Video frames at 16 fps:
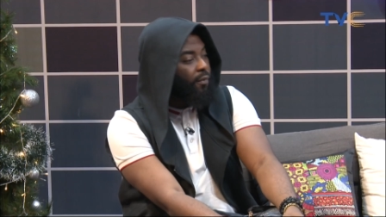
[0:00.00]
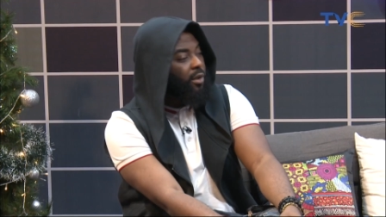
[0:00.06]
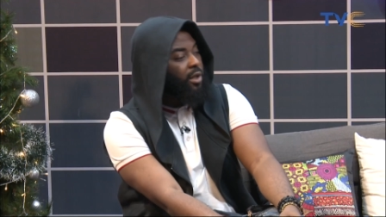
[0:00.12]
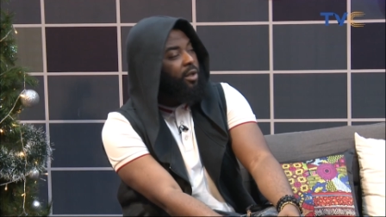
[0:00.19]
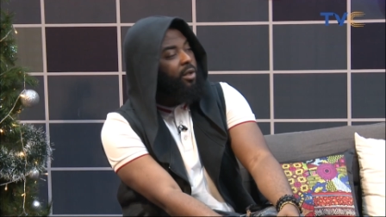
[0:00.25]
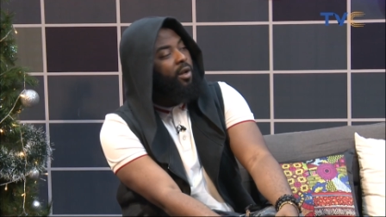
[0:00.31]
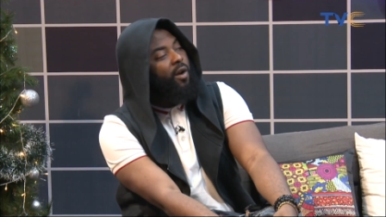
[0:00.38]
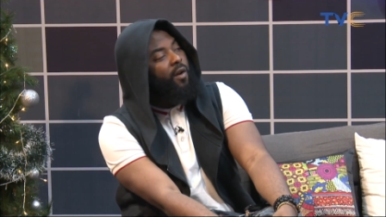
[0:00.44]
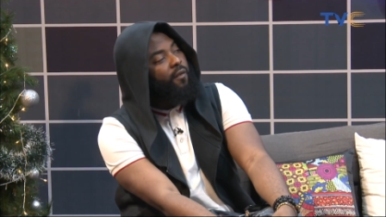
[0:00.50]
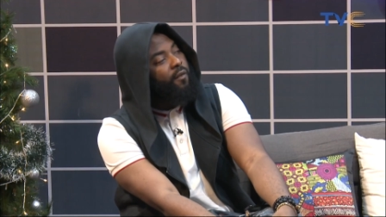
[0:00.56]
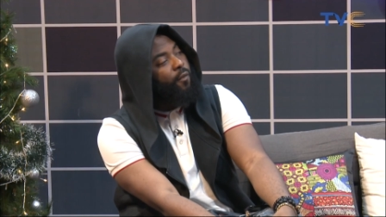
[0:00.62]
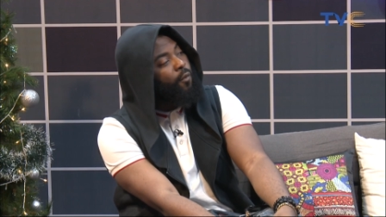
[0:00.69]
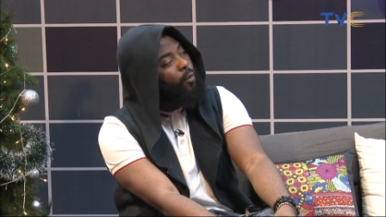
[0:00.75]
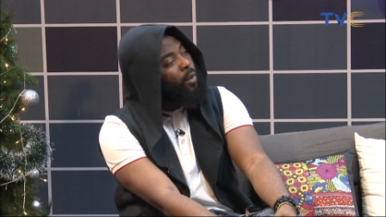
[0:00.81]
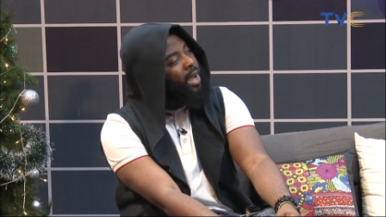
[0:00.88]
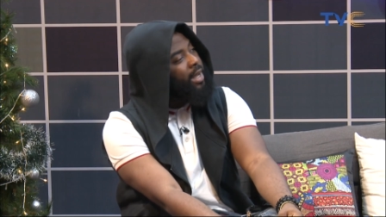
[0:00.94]
fall in love,
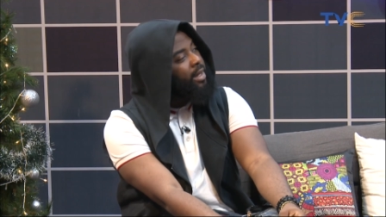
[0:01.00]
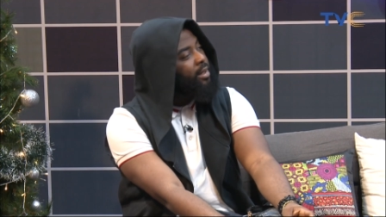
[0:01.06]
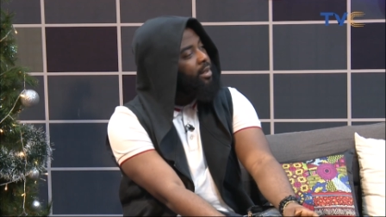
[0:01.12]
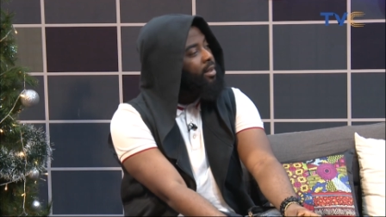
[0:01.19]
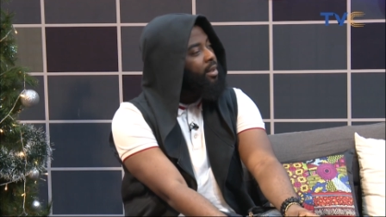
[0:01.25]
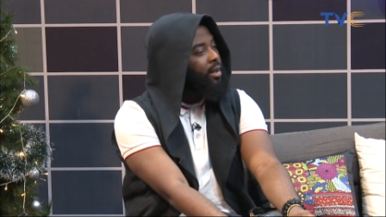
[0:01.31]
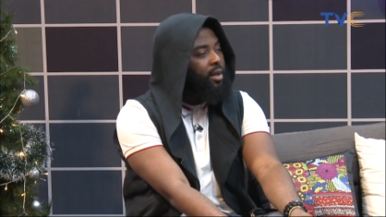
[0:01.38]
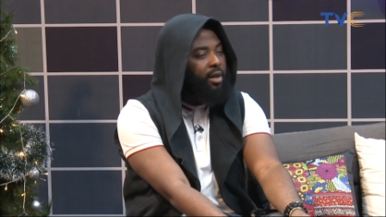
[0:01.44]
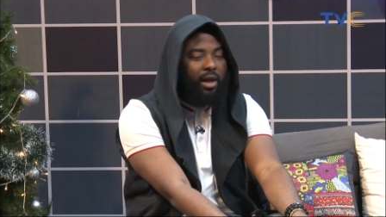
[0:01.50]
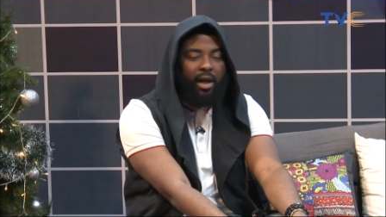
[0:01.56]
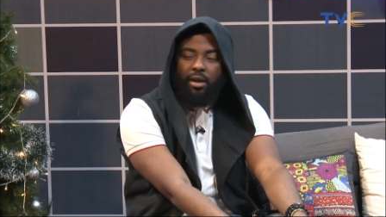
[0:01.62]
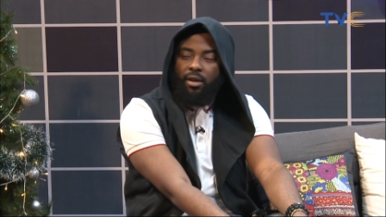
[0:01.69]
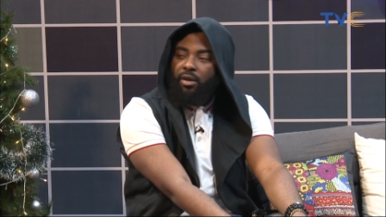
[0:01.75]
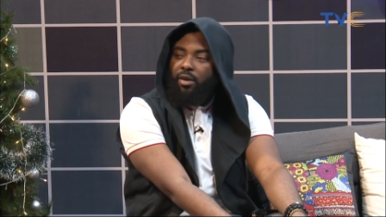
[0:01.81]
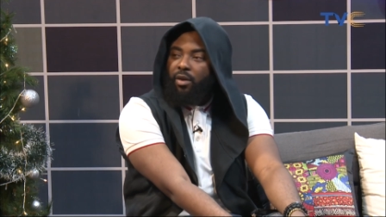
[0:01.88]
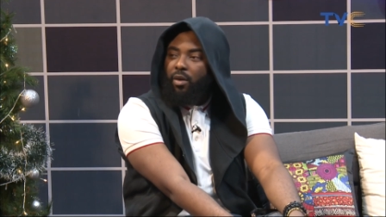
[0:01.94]
when
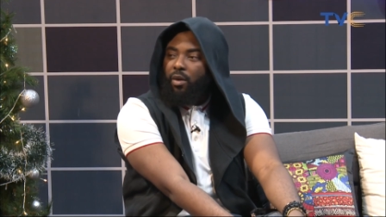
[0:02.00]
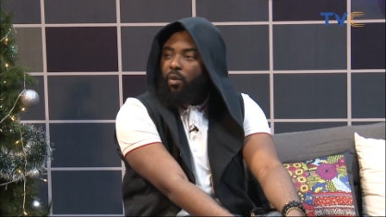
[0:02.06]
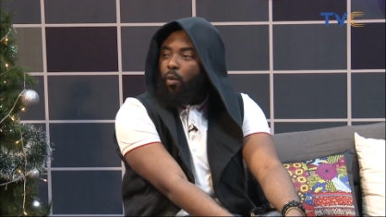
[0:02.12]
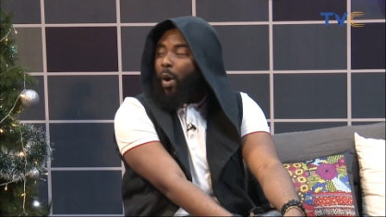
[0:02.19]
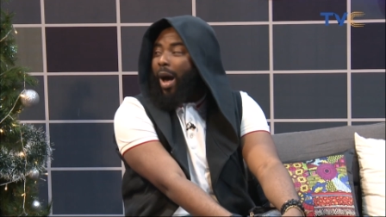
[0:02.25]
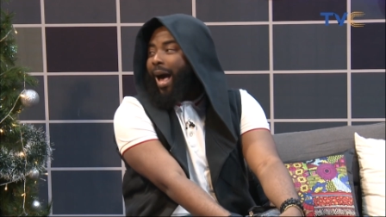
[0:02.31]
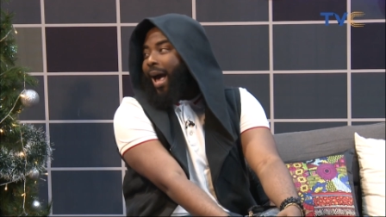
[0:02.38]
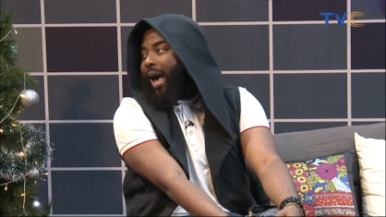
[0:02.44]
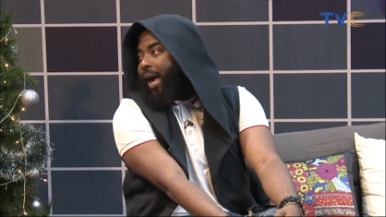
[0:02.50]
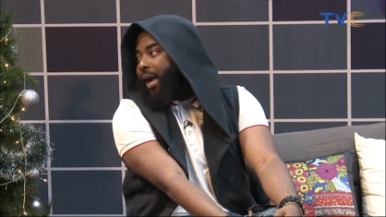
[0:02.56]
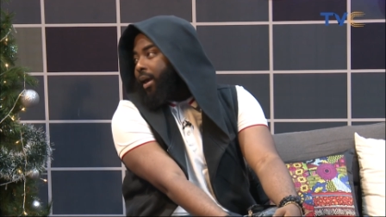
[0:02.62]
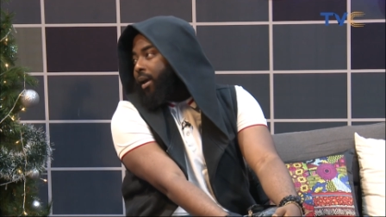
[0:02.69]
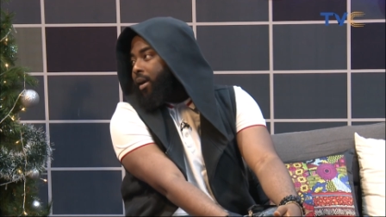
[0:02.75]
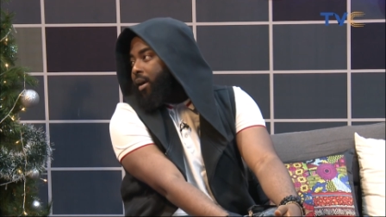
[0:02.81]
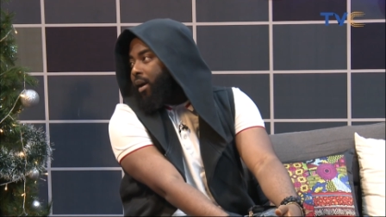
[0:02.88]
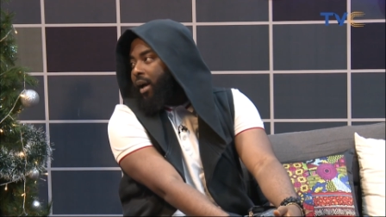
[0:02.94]
and
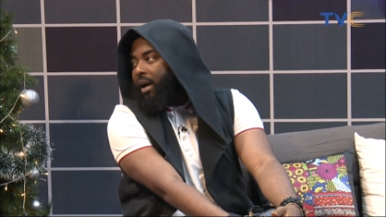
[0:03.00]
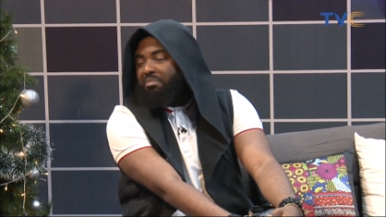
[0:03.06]
why, mm